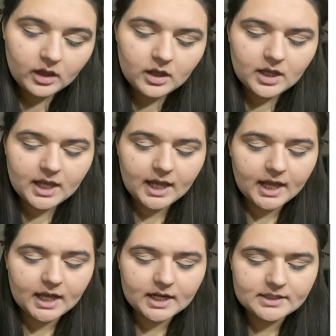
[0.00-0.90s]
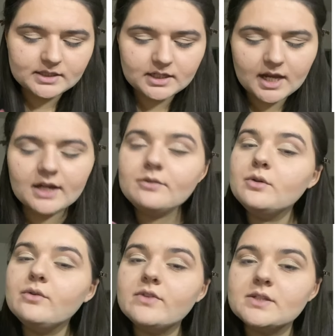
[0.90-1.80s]
And I don't know
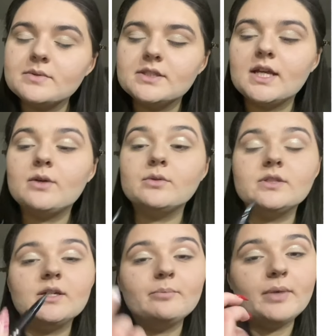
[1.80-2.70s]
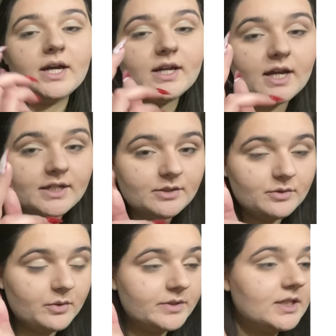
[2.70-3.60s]
if this one's at Ulta, but I do know
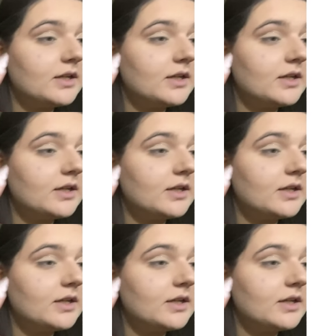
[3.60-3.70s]
it's on her